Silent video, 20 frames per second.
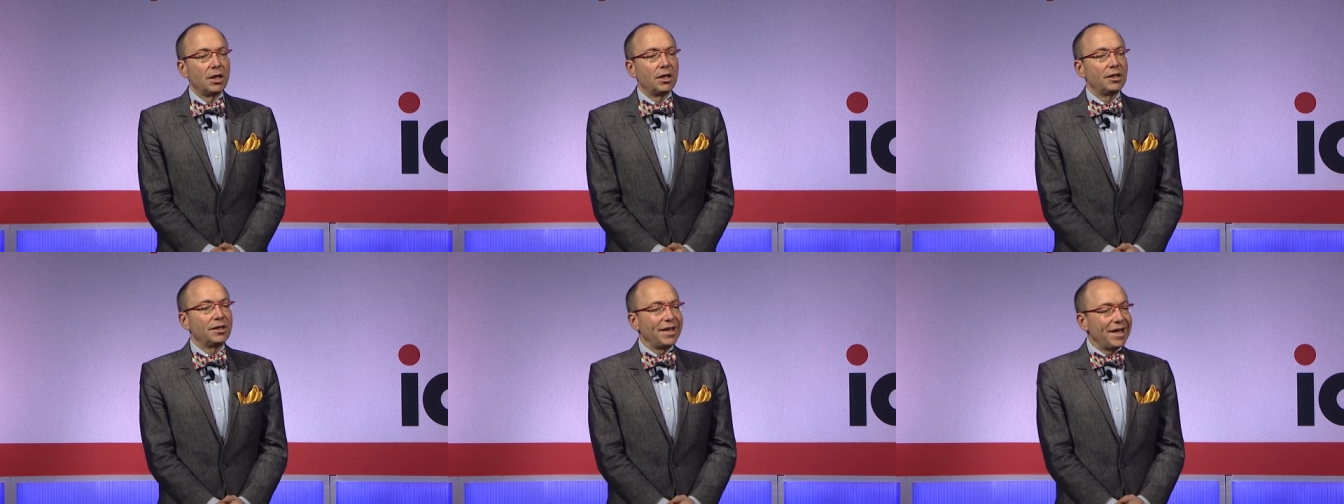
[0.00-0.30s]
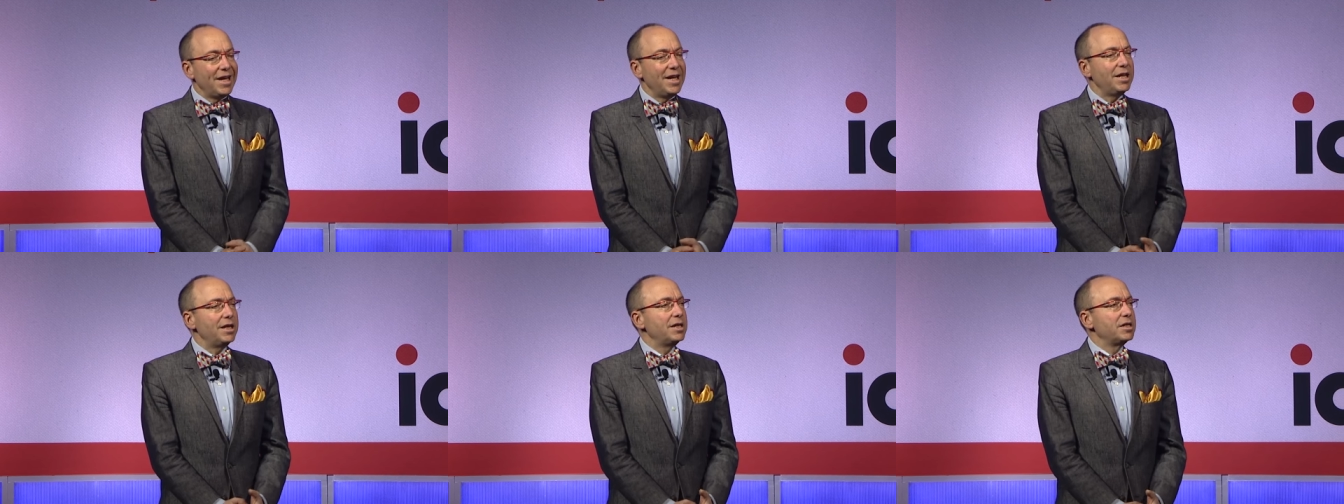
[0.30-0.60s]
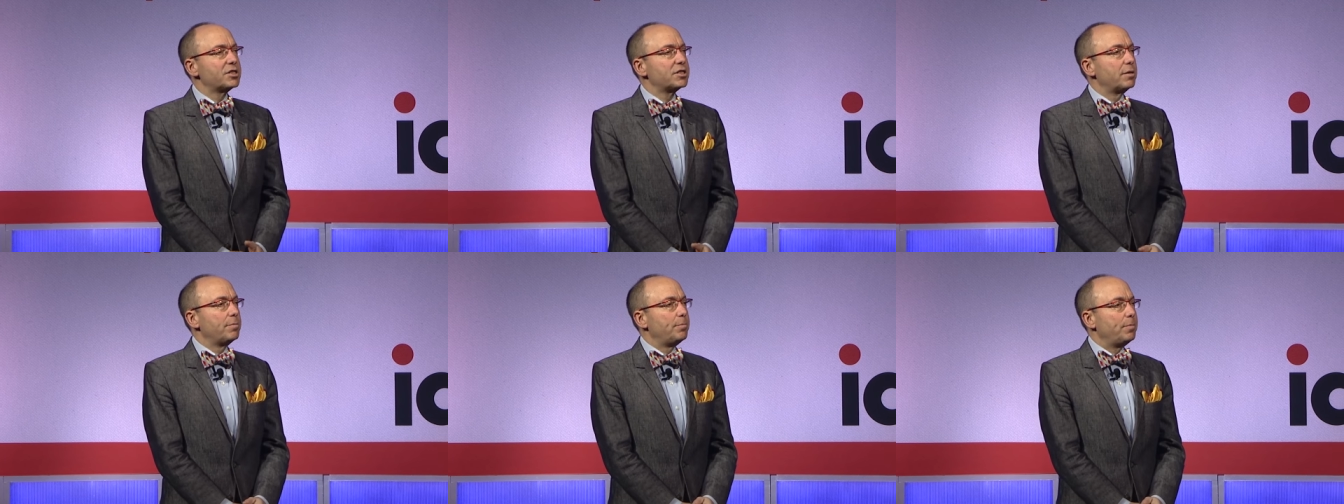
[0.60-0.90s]
Lean
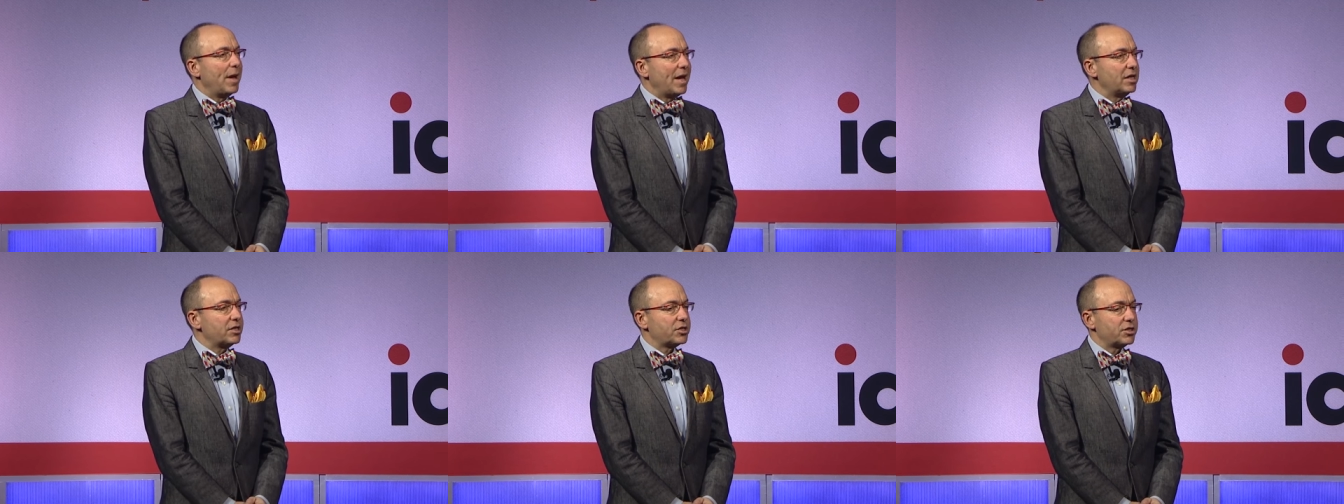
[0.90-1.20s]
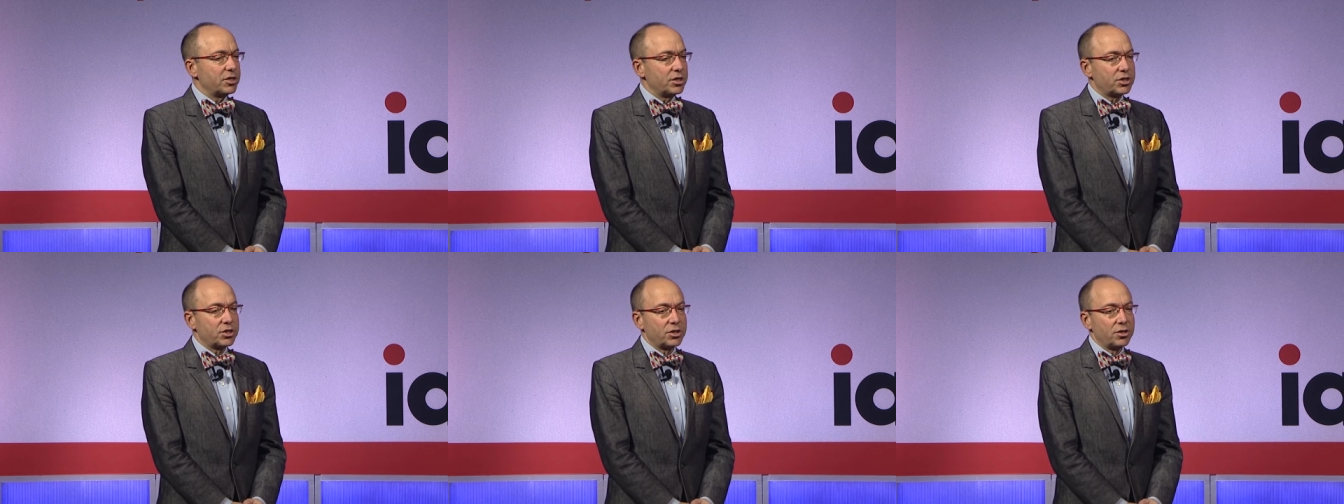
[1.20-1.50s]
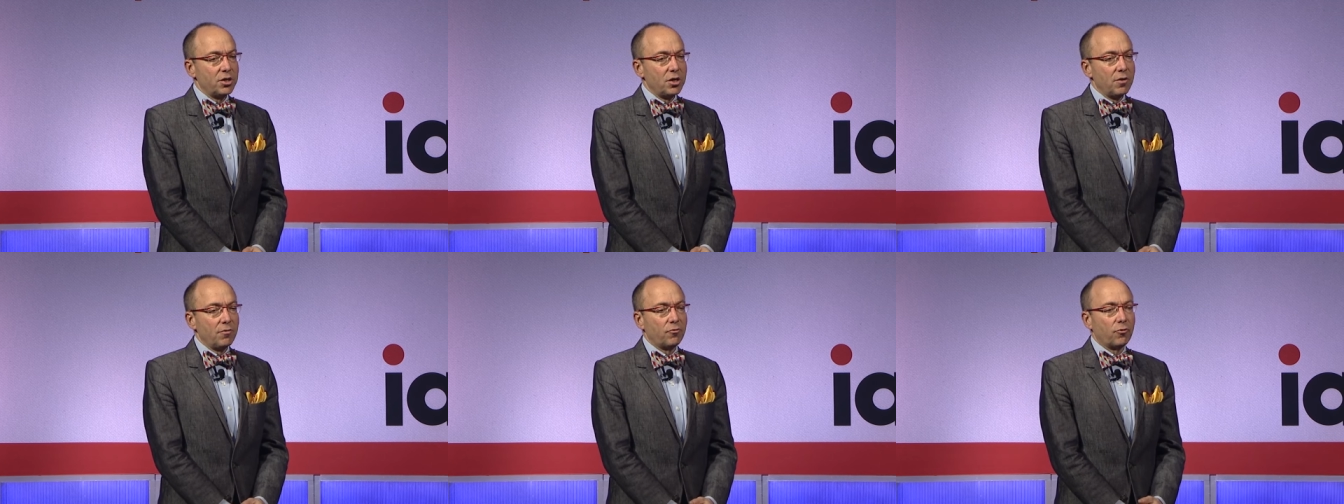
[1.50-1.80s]
is the
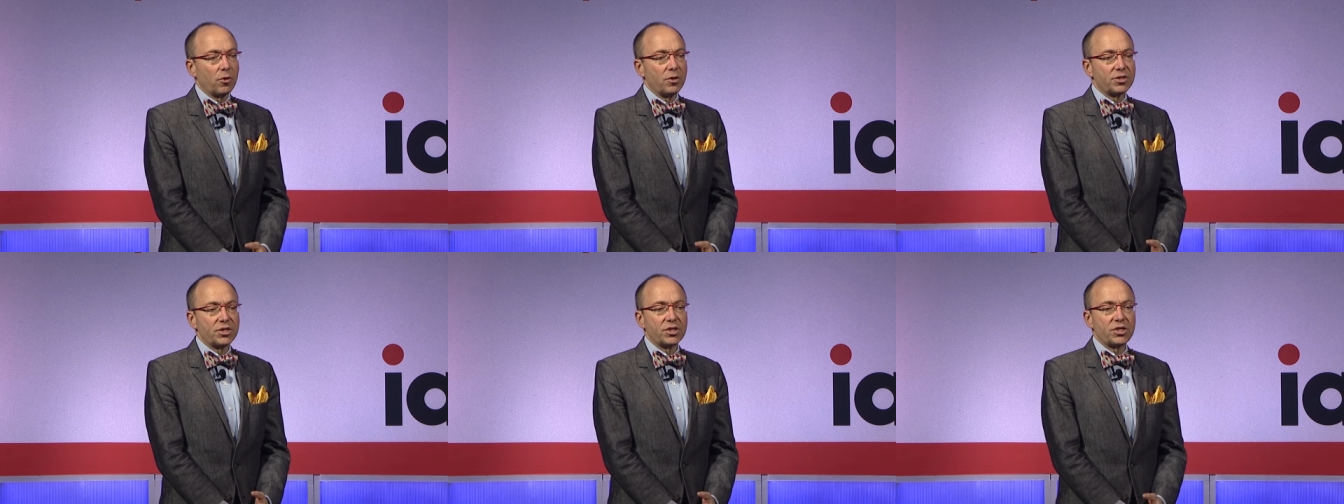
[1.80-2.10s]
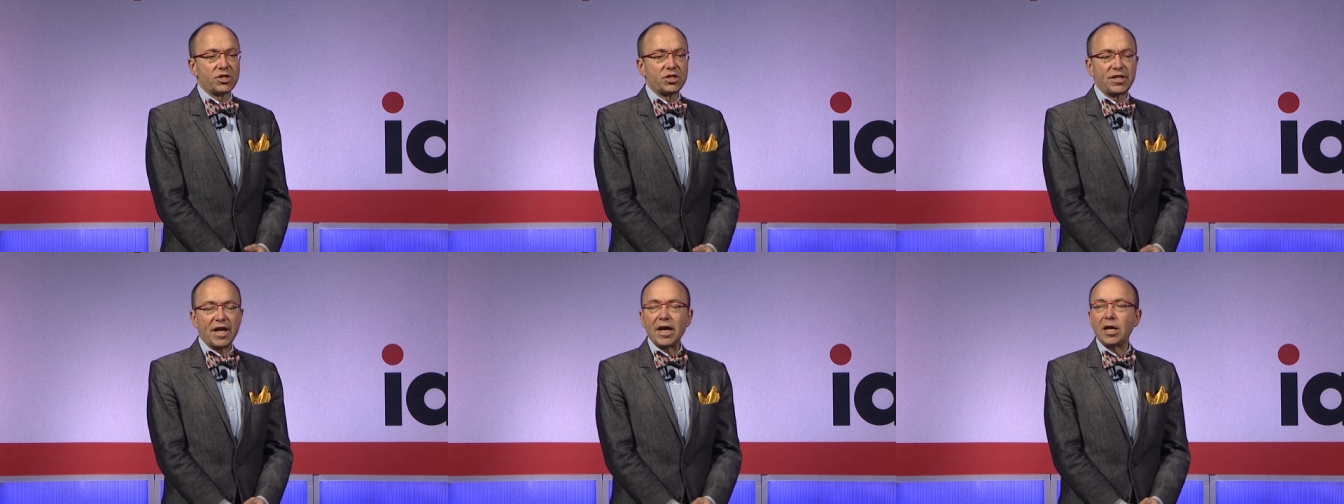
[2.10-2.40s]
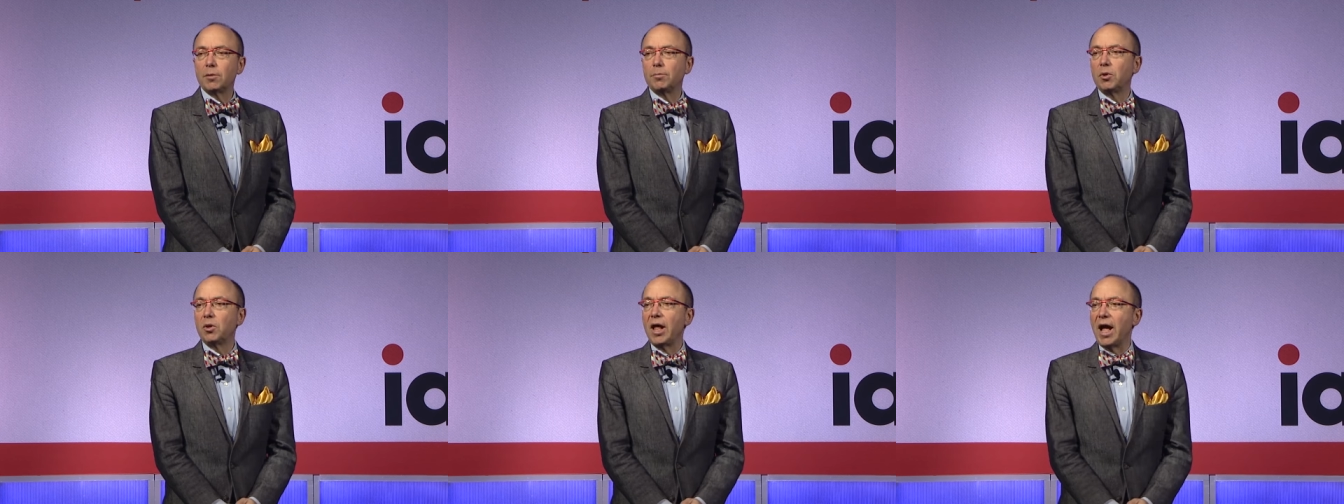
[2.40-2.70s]
basis for a
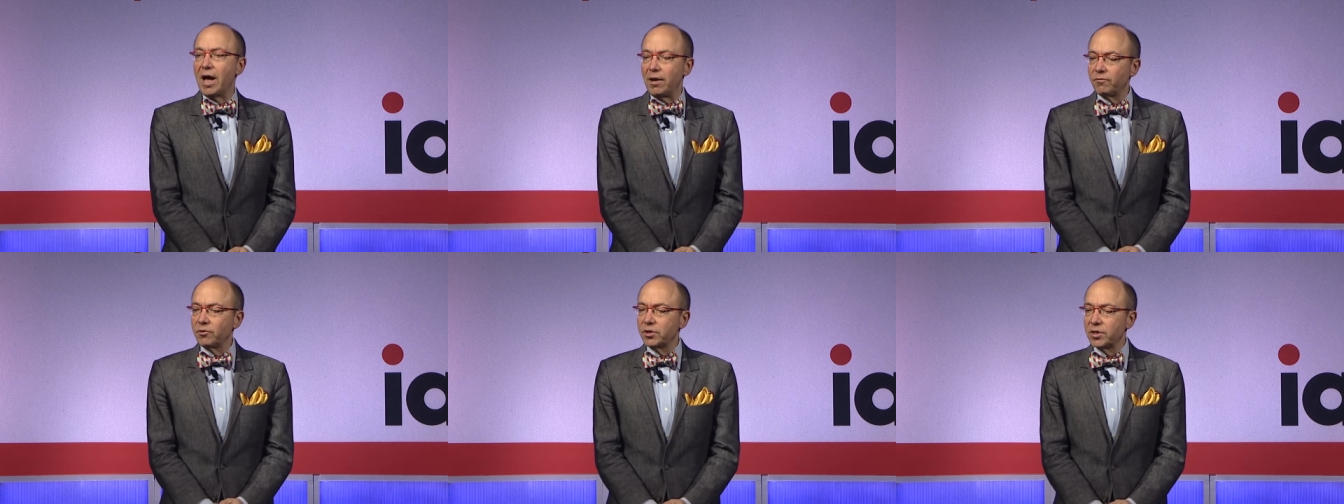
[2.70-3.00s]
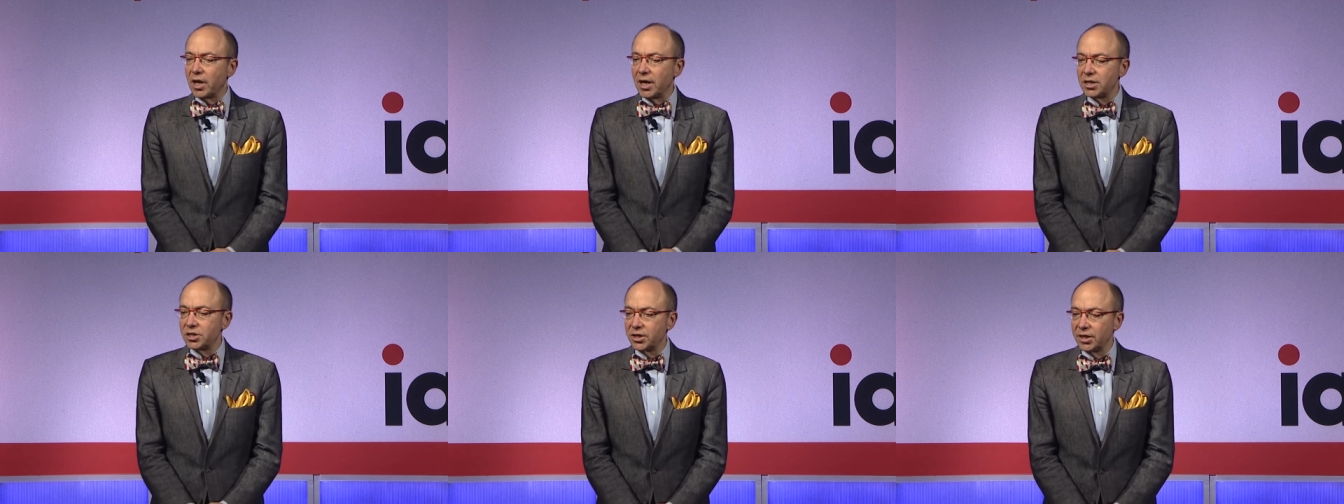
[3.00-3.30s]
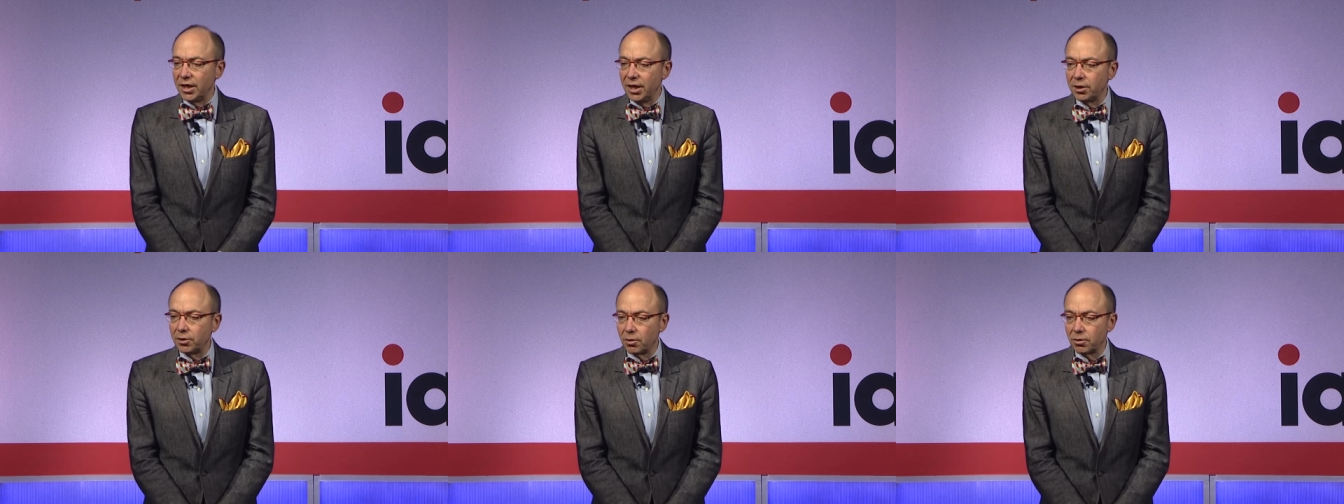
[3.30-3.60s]
sustainable advertising
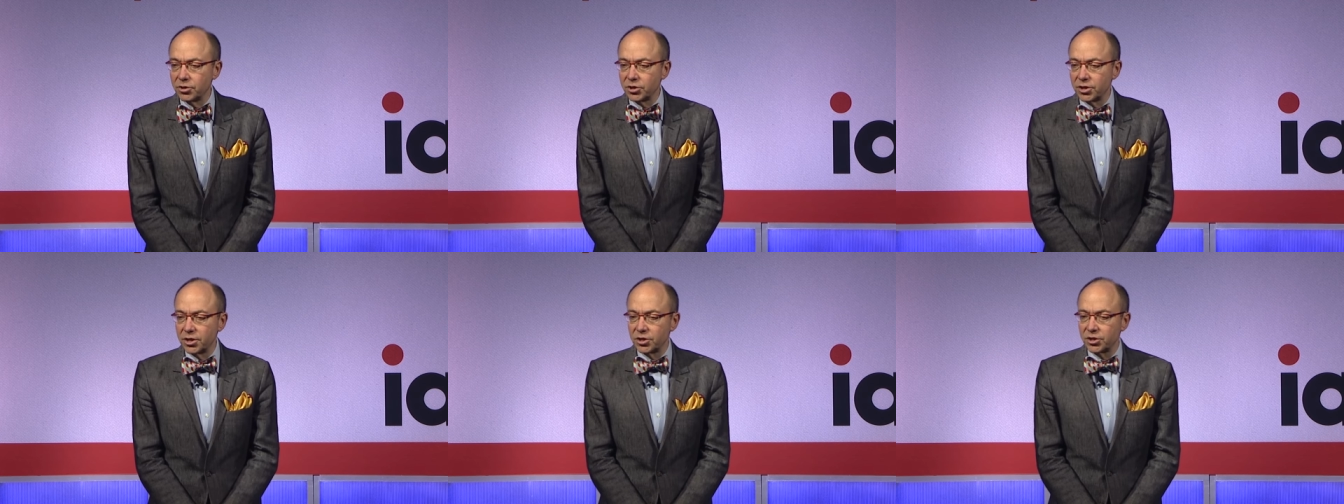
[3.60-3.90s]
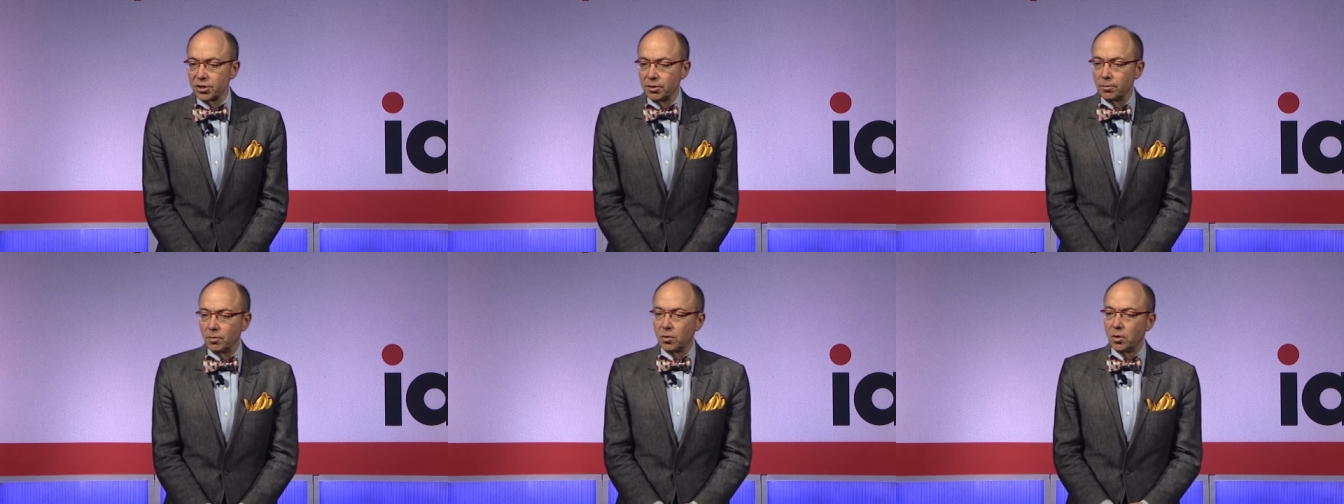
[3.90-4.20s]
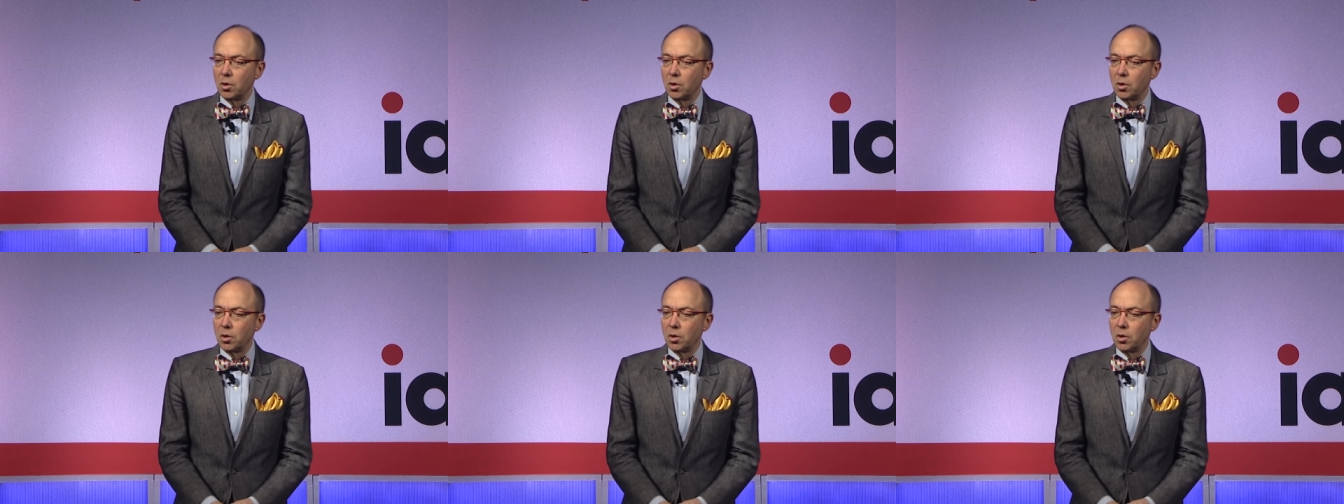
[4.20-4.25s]
ecosystem.